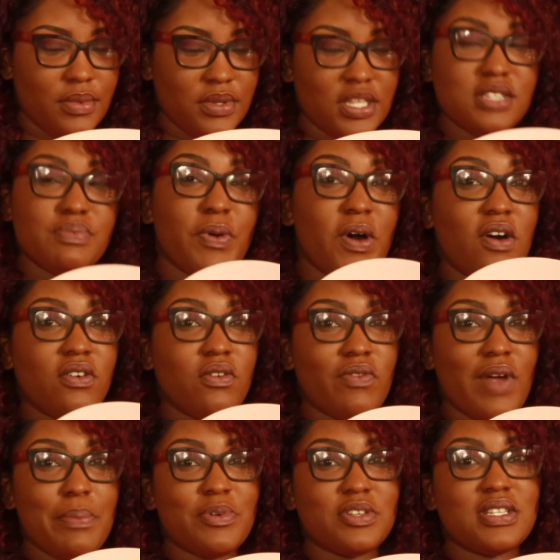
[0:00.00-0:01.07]
This bowl
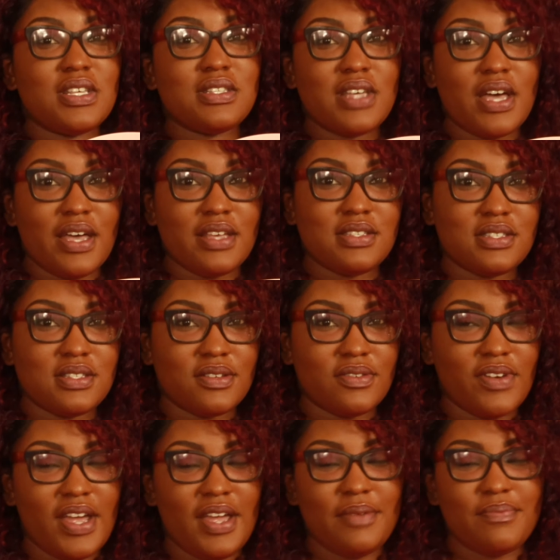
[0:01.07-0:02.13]
represents us,
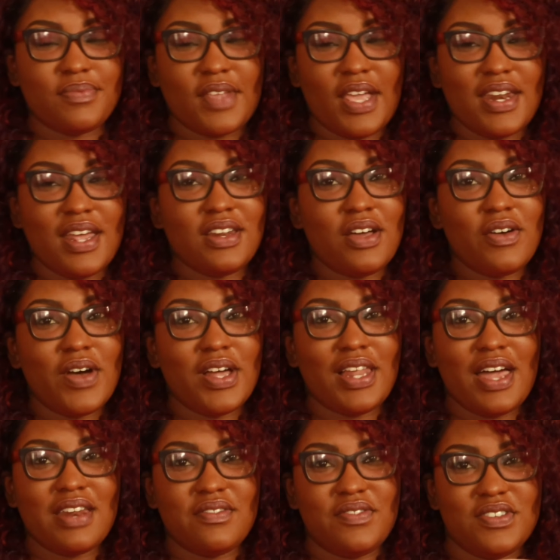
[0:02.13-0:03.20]
right? And I know a
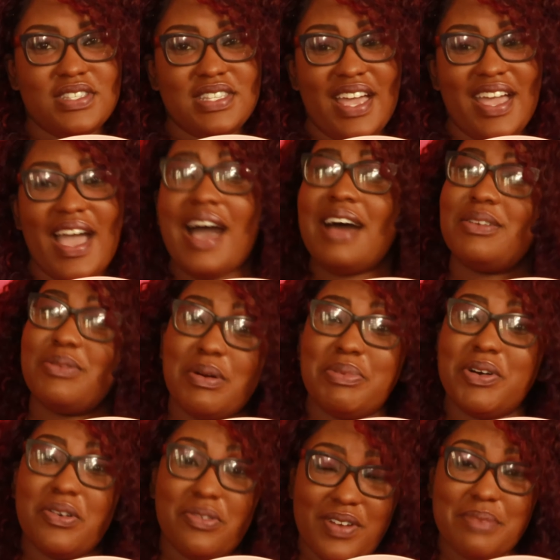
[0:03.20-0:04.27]
lot of you say, how do a
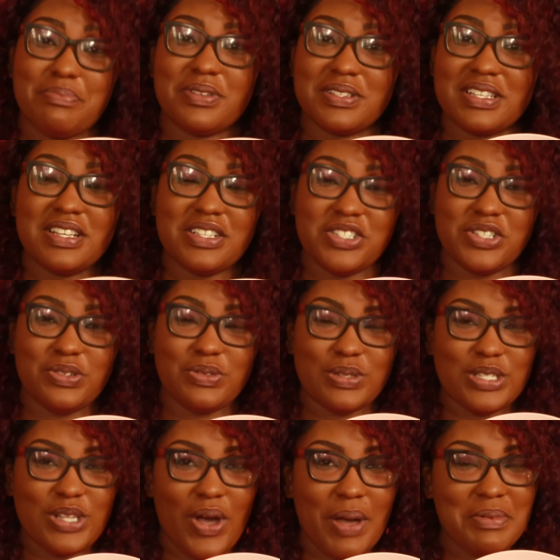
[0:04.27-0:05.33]
bowl represent you?
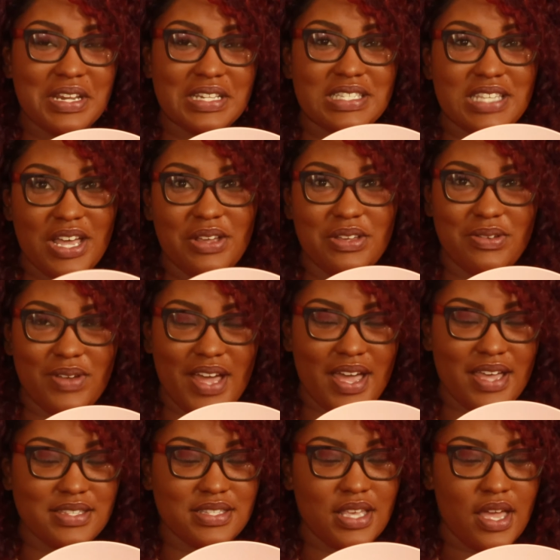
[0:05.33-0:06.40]
So I'm going to tell you
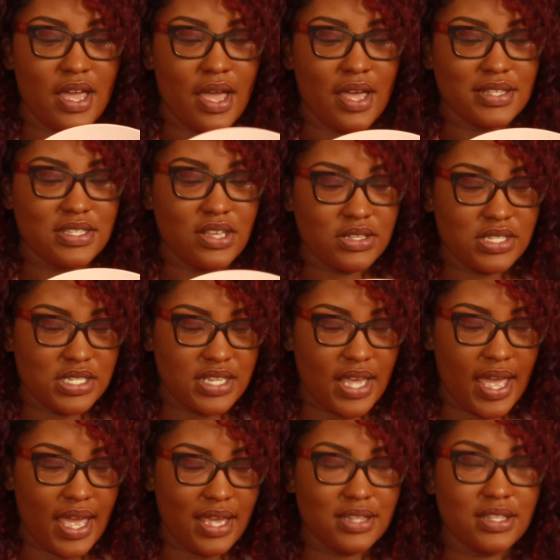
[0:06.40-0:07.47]
guys. So
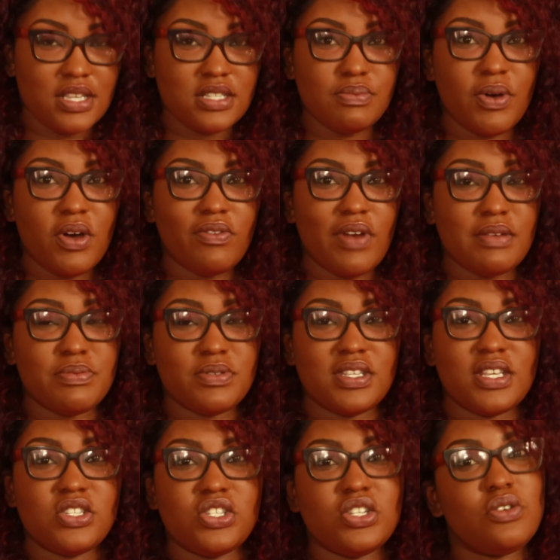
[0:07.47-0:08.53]
today this bowl
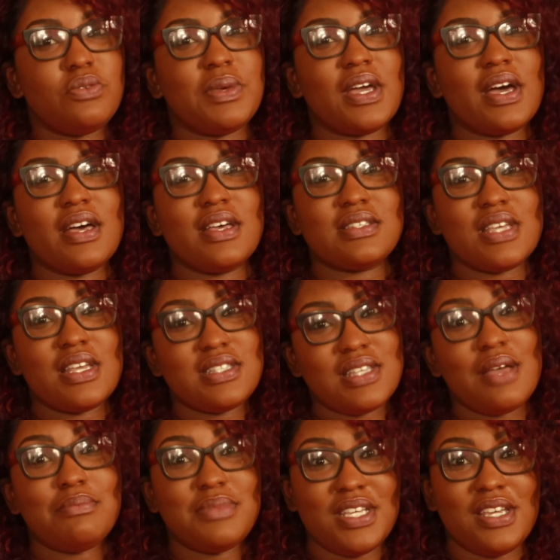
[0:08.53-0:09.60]
represents you because it's
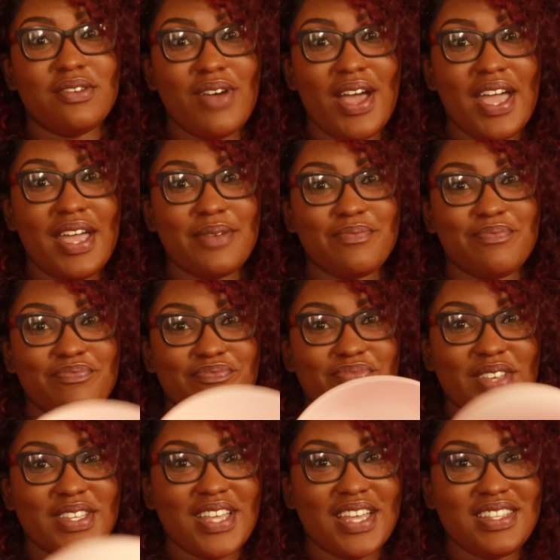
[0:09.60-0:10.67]
empty, right?
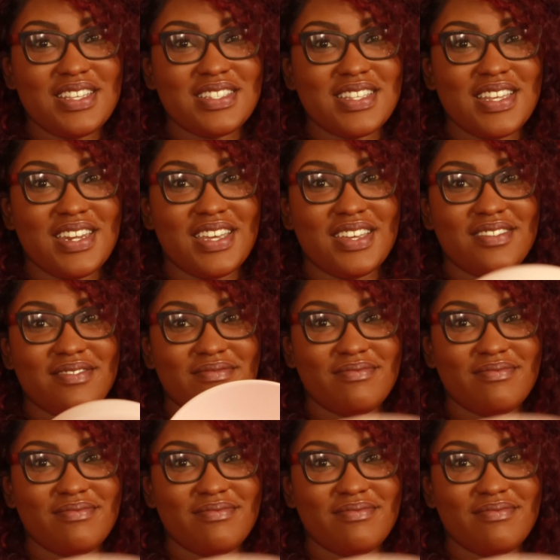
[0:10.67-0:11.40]
Nothing's in it.